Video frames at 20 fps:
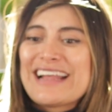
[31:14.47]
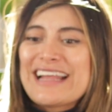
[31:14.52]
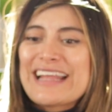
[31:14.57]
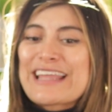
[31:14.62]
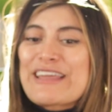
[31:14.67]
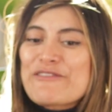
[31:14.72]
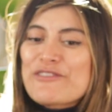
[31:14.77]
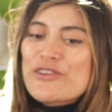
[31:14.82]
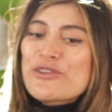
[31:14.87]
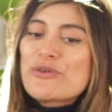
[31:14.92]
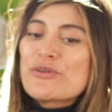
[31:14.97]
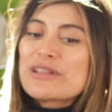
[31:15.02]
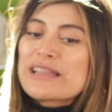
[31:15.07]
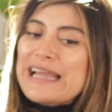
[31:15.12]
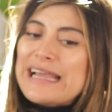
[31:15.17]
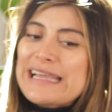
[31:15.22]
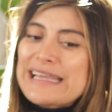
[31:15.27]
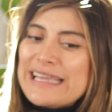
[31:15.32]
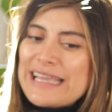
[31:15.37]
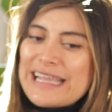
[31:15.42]
Like, if you don't
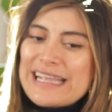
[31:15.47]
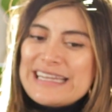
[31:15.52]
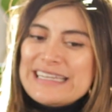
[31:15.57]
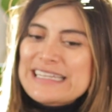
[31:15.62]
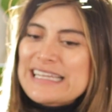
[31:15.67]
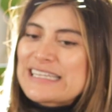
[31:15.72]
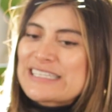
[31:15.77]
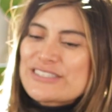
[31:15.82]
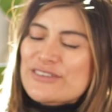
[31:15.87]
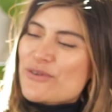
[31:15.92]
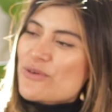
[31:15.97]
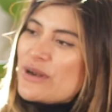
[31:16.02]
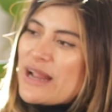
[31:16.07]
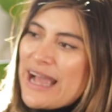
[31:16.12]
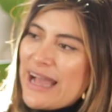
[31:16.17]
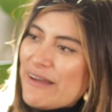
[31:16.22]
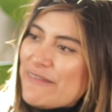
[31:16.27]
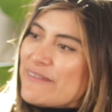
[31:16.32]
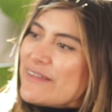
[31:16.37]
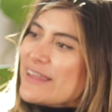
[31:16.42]
like it, like, don't
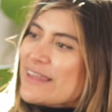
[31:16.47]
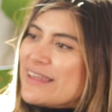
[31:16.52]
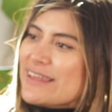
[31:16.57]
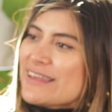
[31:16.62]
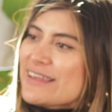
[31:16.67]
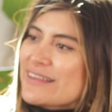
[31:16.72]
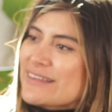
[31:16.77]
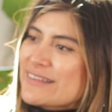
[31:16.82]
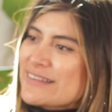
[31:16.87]
have it.